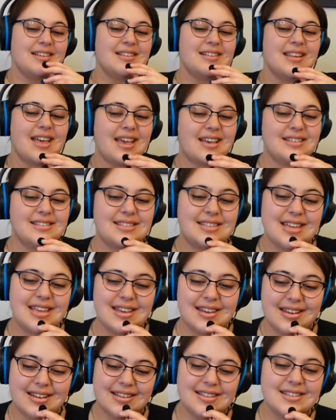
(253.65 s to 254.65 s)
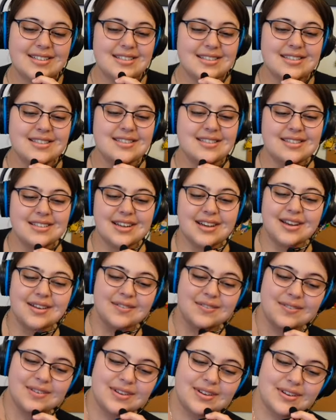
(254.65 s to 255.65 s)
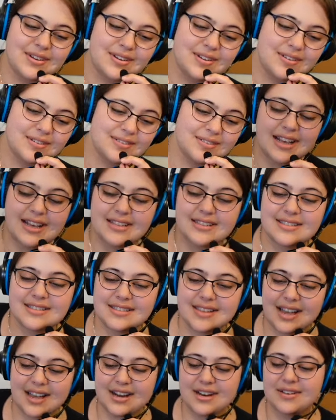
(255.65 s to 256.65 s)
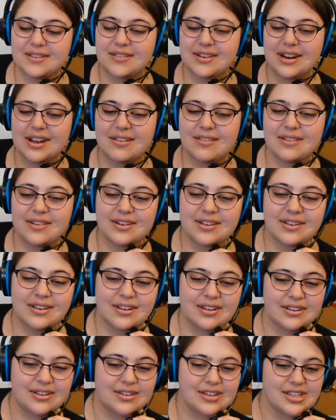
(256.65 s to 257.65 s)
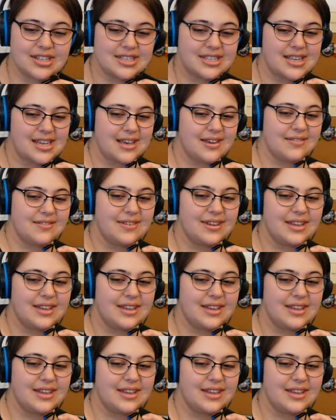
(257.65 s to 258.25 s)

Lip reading: like, scene cuts and stuff, you know? That's kind of what I want to critique of